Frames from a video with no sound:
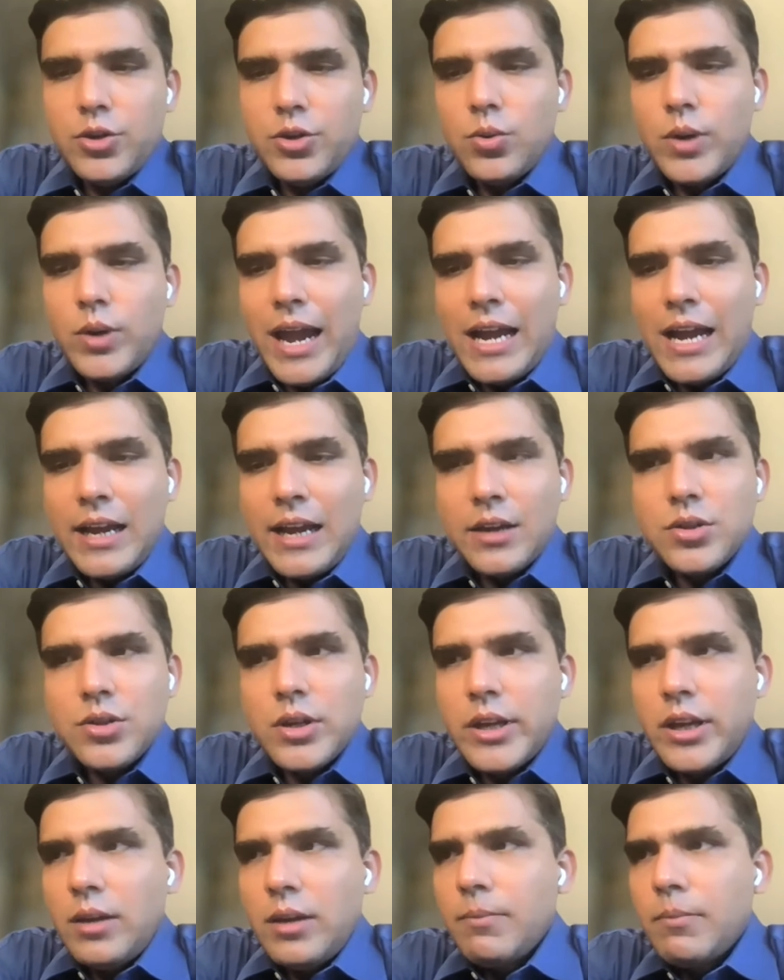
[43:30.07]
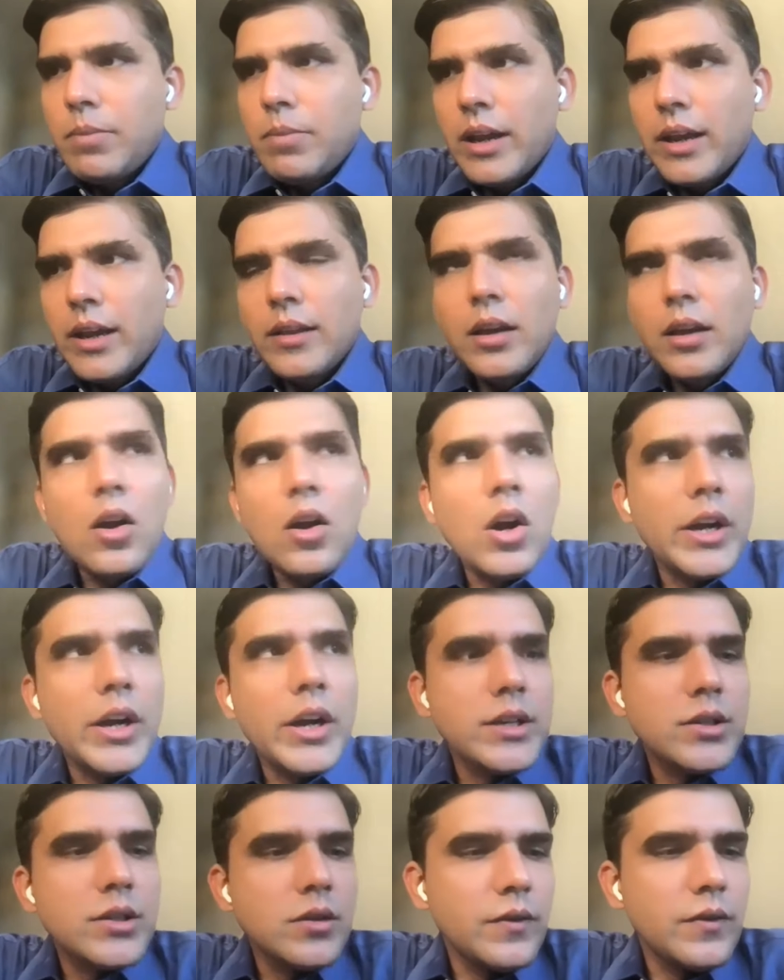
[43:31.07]
you can actually bring in the
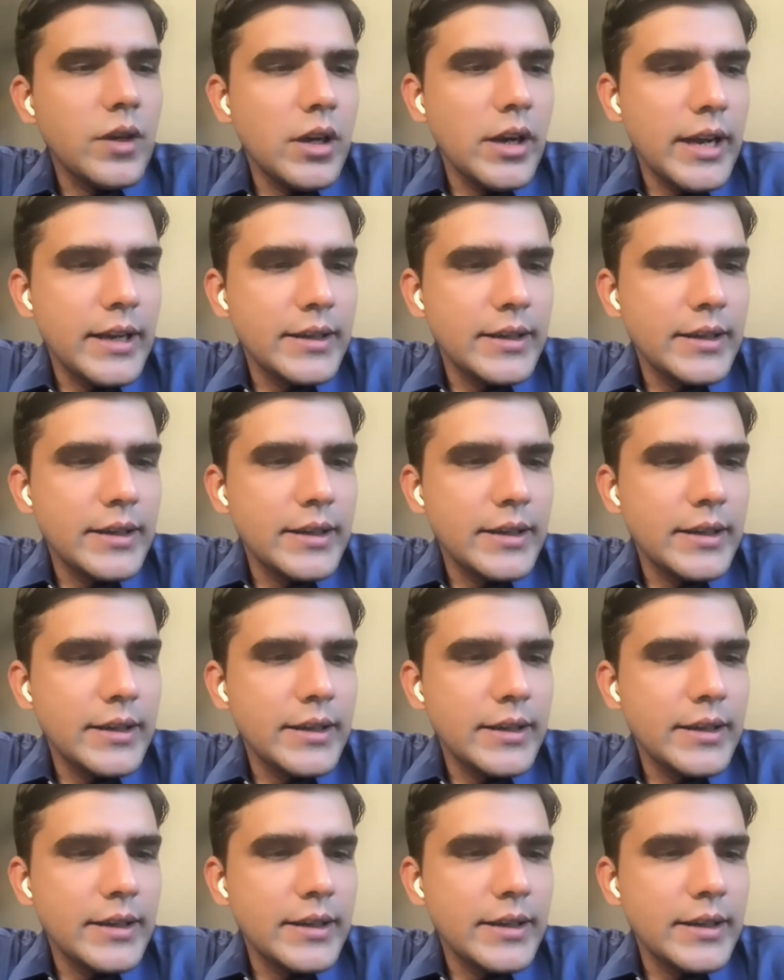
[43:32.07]
context of an